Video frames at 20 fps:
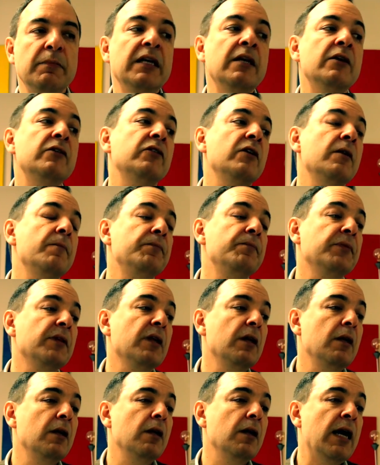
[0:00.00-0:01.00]
because
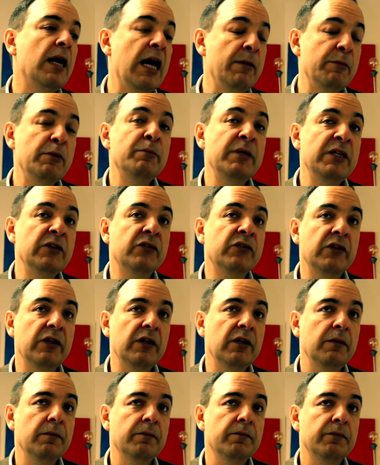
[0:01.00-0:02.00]
Hyman
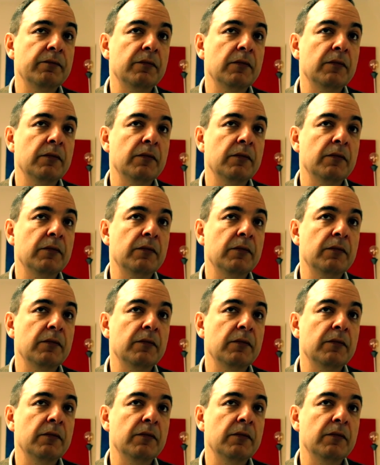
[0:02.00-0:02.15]
Minsky